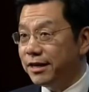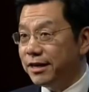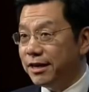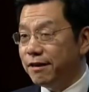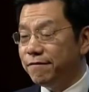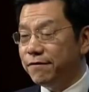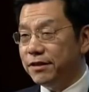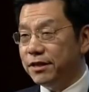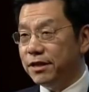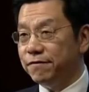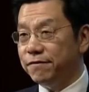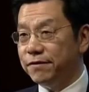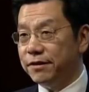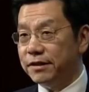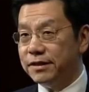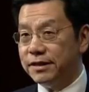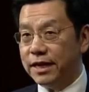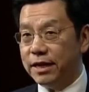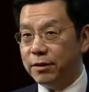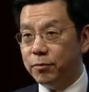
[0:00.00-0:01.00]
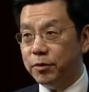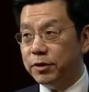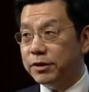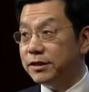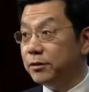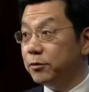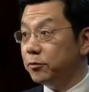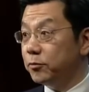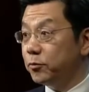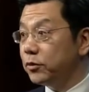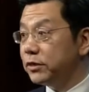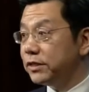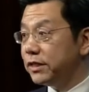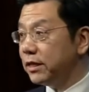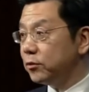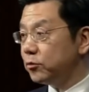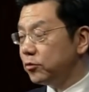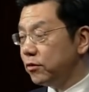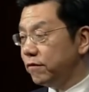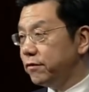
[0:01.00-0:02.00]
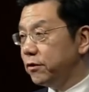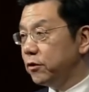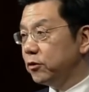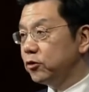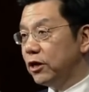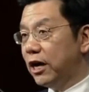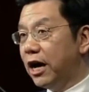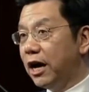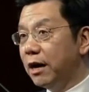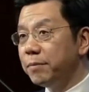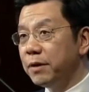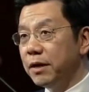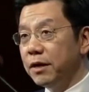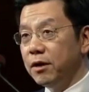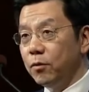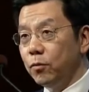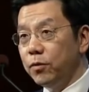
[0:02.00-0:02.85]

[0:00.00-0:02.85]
even if it's a routine trivial job,